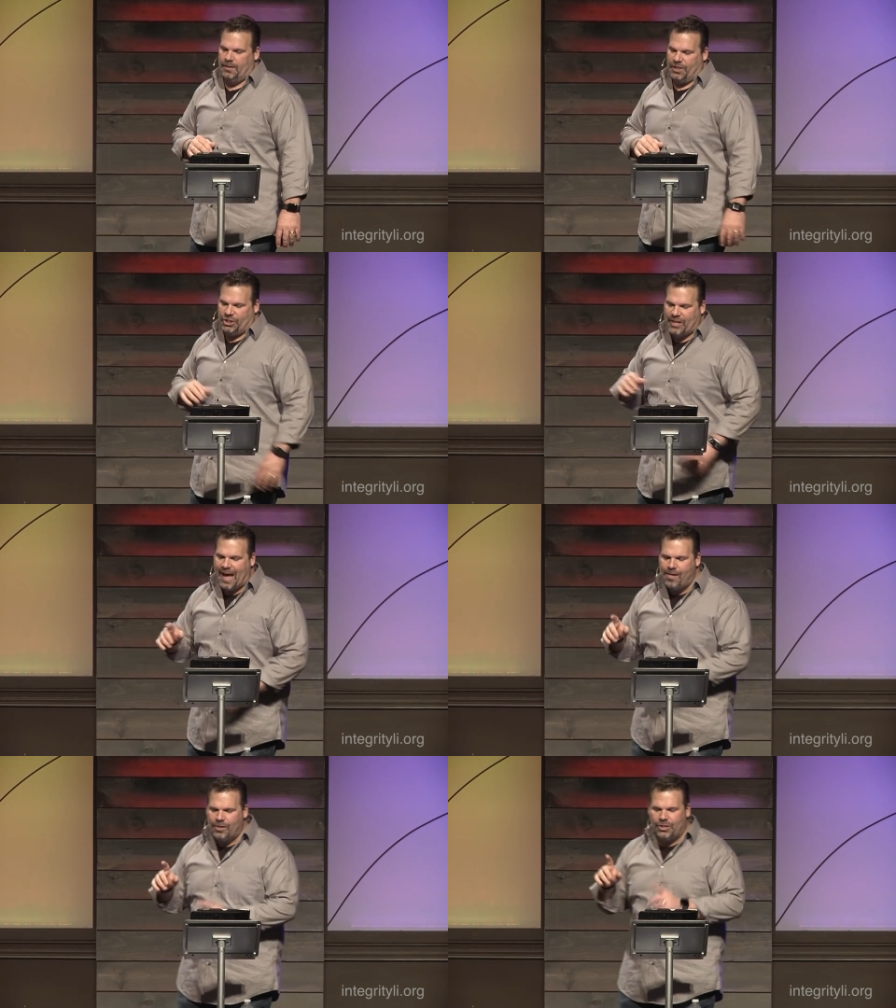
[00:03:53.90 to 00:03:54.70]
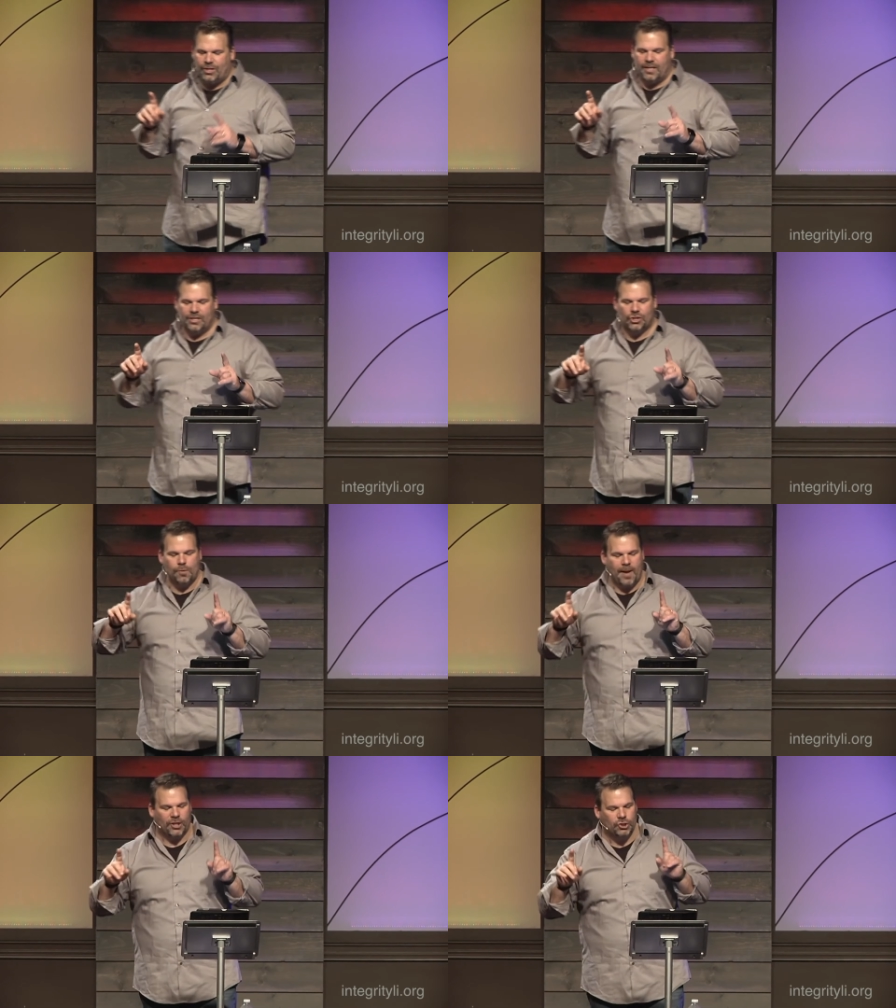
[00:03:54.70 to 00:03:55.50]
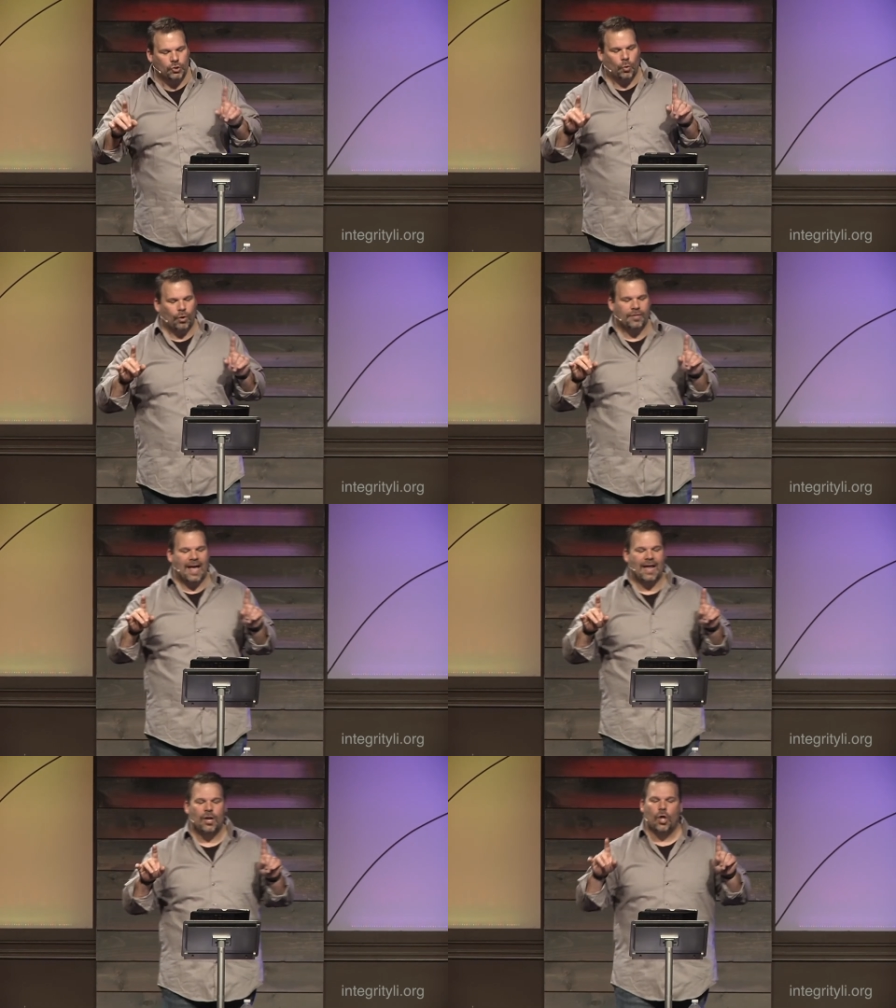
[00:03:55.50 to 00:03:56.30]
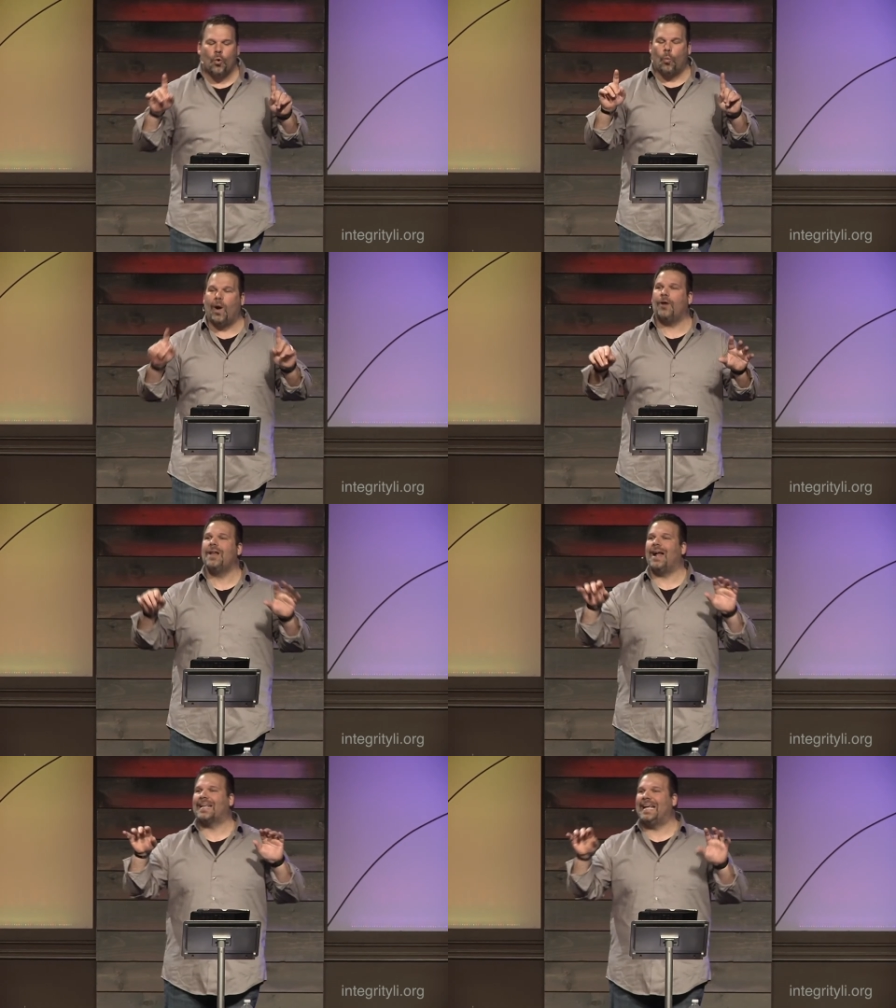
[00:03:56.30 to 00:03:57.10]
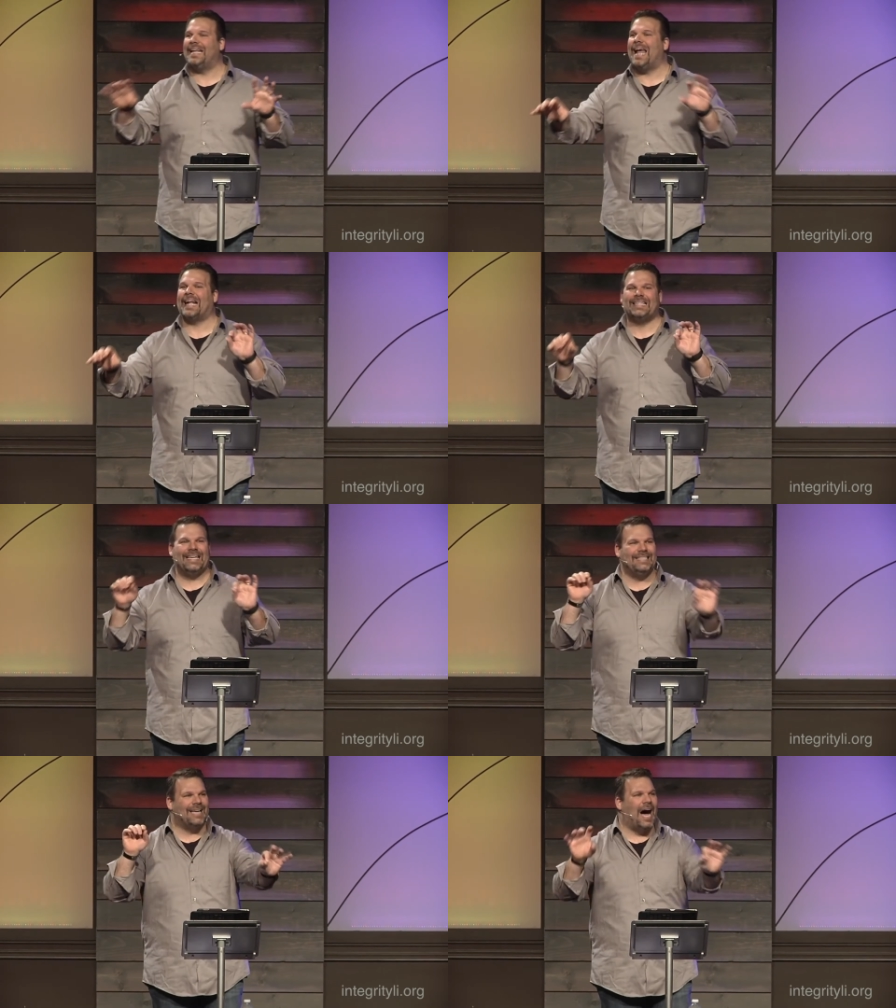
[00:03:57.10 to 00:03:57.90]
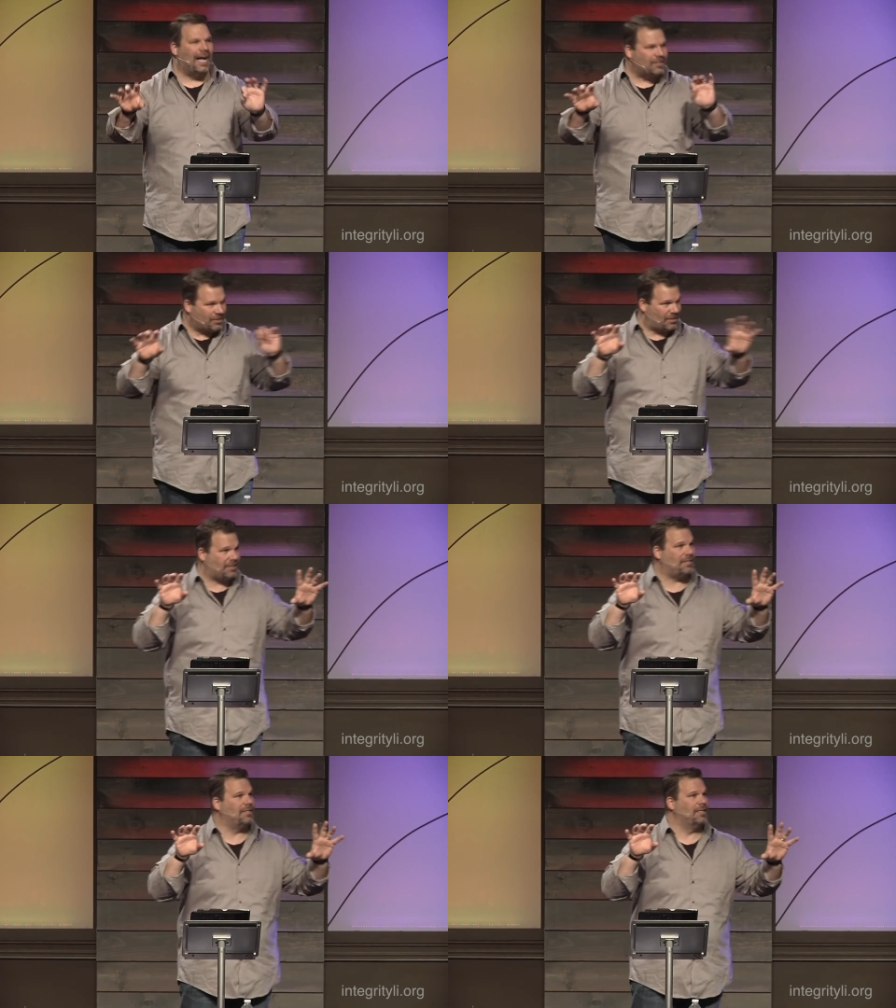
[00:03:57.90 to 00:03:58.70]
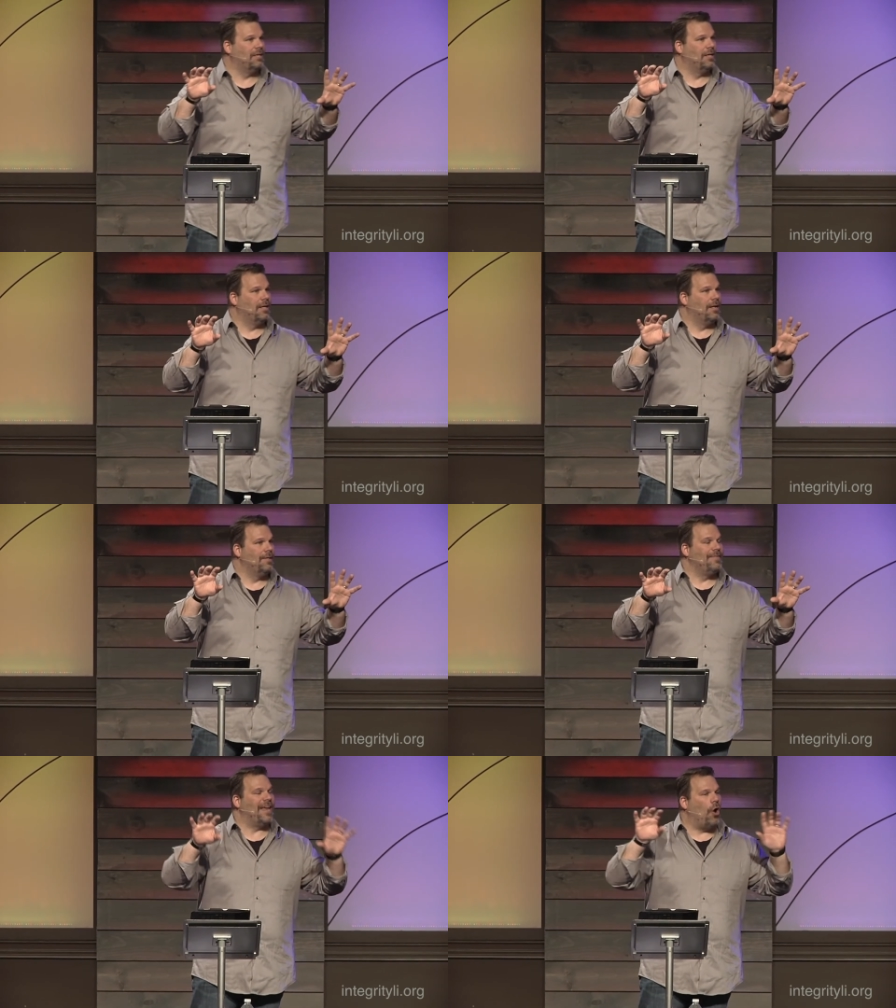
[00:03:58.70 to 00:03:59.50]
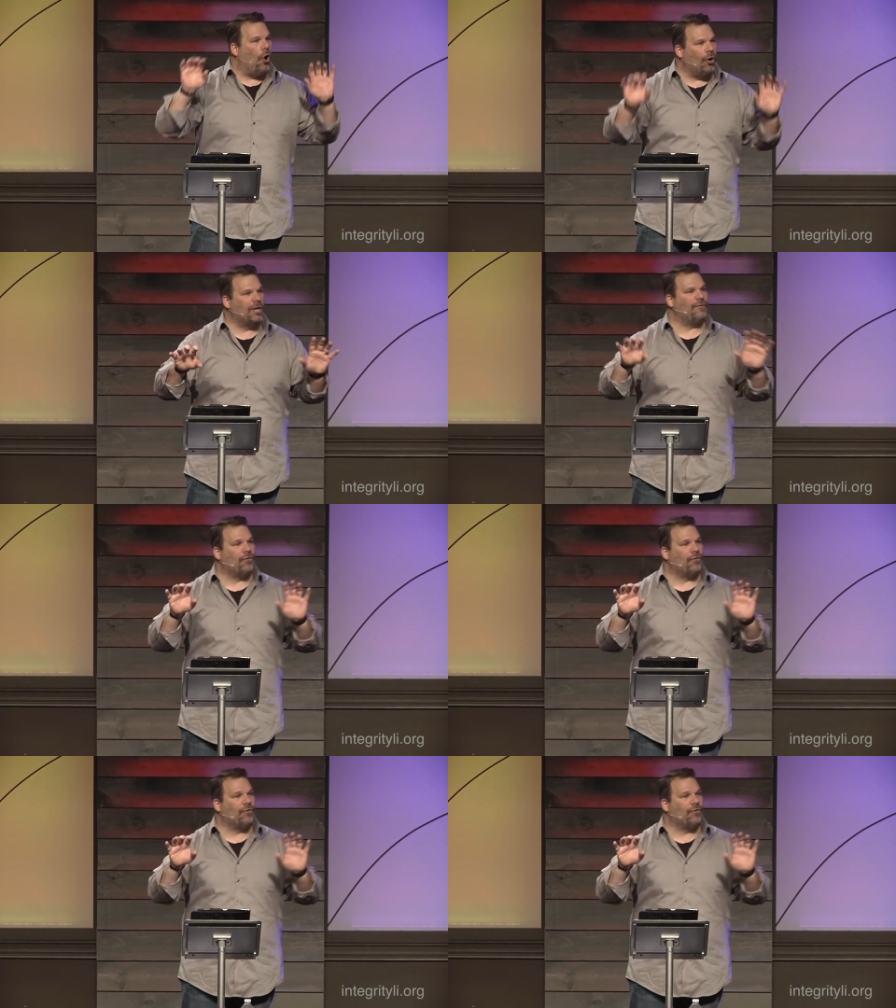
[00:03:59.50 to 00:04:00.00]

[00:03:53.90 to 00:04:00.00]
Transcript: The challenge is to make sure that we're not connecting dots that aren't